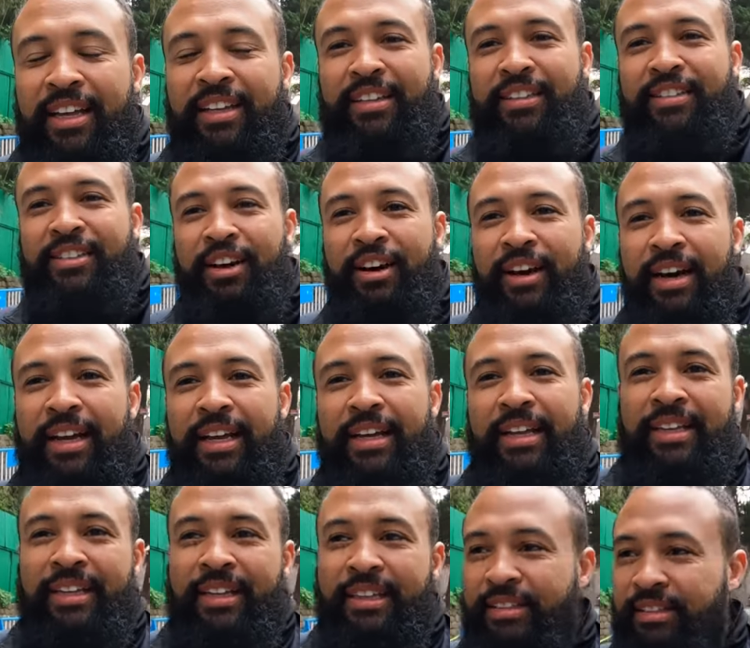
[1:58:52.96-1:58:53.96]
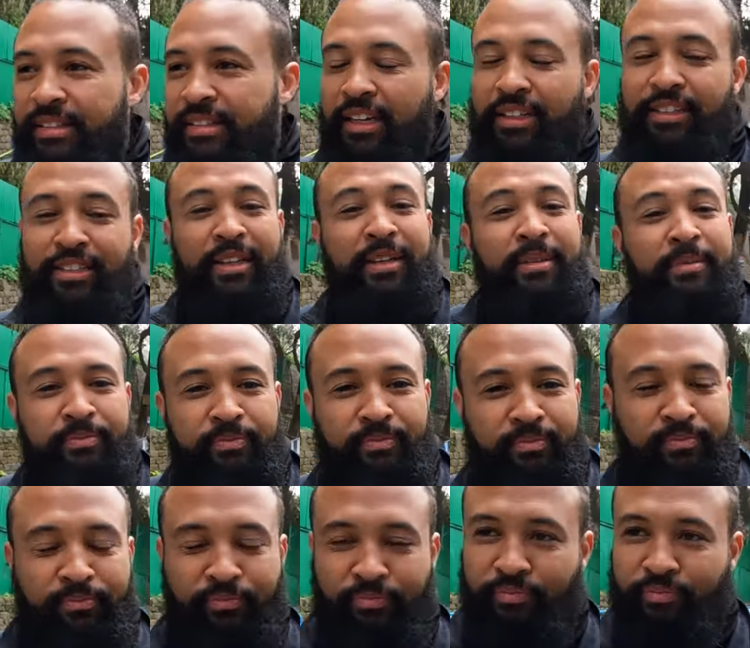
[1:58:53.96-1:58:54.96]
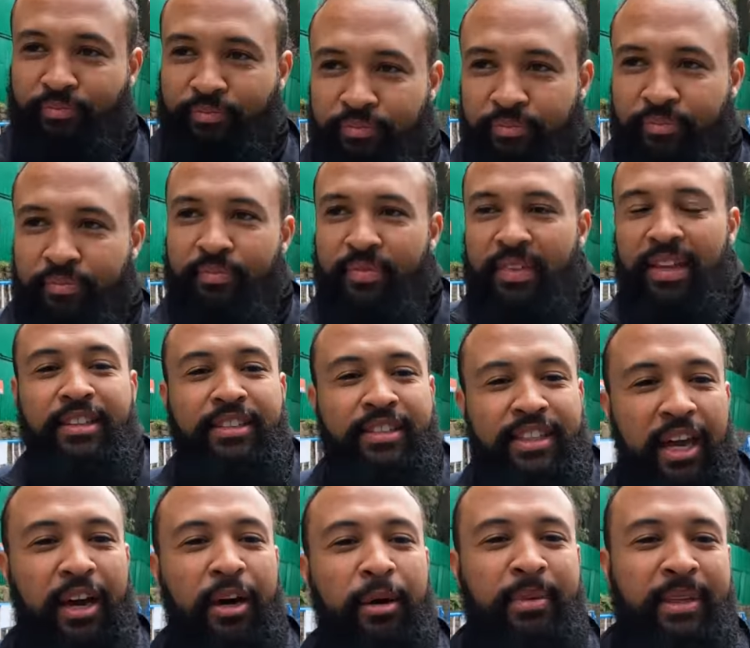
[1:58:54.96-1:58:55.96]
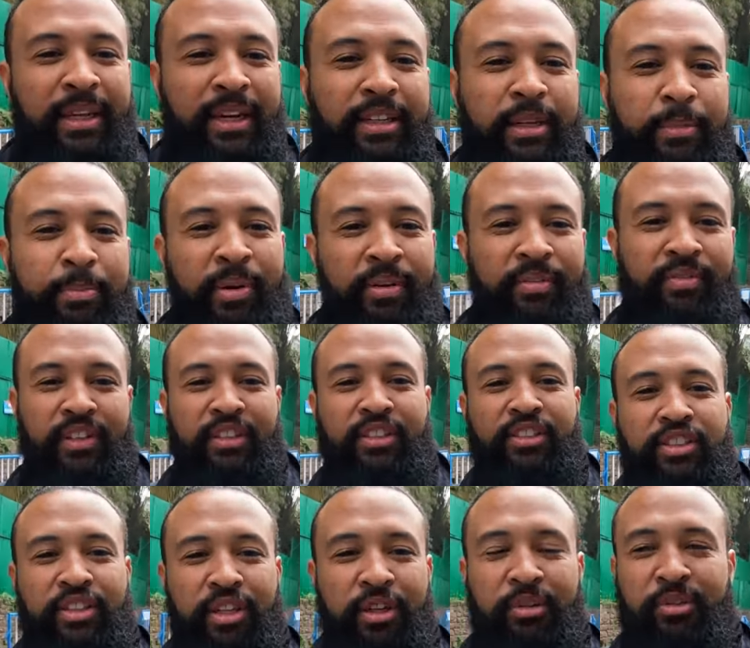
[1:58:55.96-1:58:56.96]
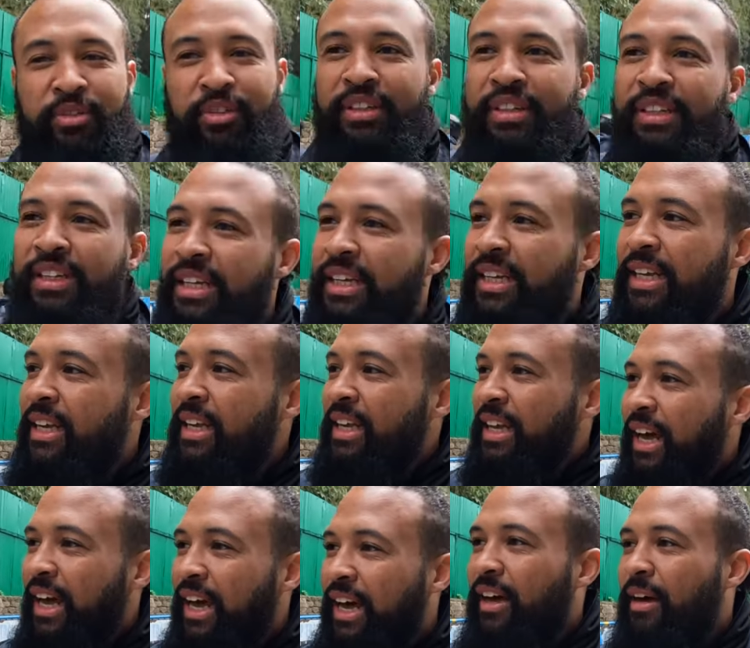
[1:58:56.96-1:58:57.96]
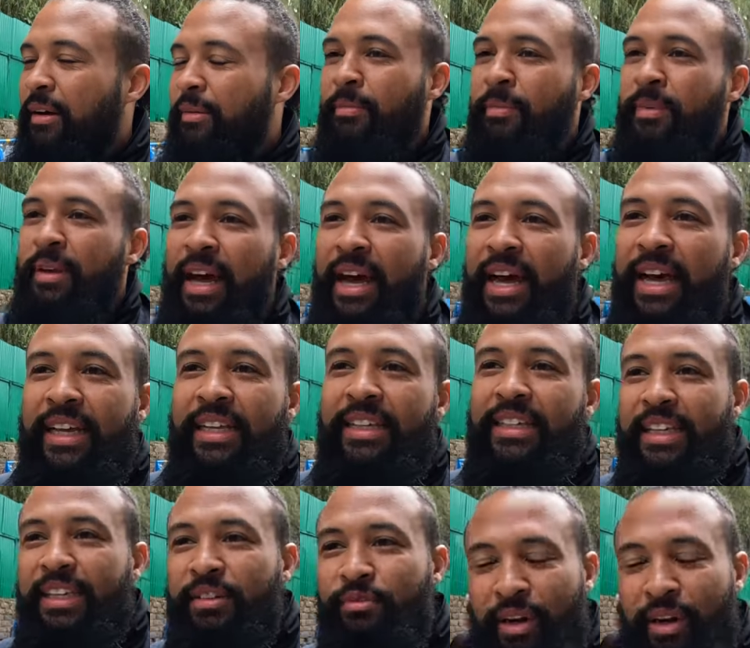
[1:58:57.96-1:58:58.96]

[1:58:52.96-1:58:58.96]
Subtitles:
this guy does it to help the underprivileged children, and